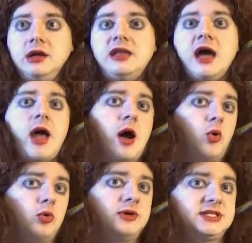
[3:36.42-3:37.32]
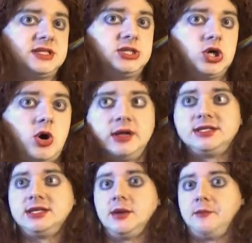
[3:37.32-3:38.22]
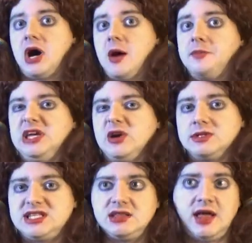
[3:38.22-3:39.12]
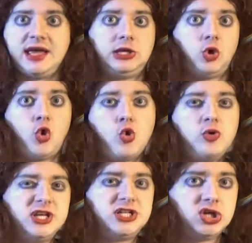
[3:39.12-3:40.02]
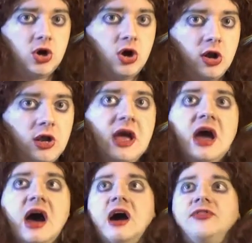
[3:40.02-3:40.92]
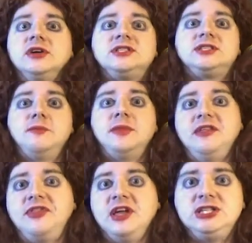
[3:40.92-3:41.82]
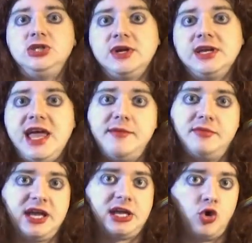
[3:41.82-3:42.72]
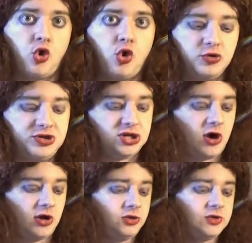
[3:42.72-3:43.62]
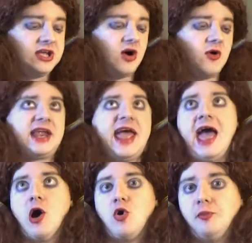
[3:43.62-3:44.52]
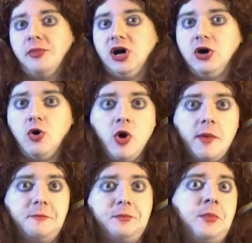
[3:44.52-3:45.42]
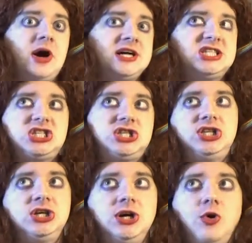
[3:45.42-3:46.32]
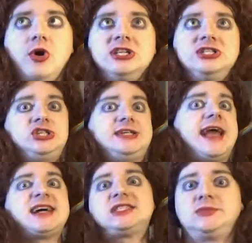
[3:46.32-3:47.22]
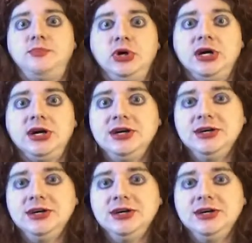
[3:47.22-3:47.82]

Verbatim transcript: Now, how old is the dog? Is it a puppy or is it like an older dog? There's so many things you can name like an old dog. You could call it Elmer or Buster or Jasper.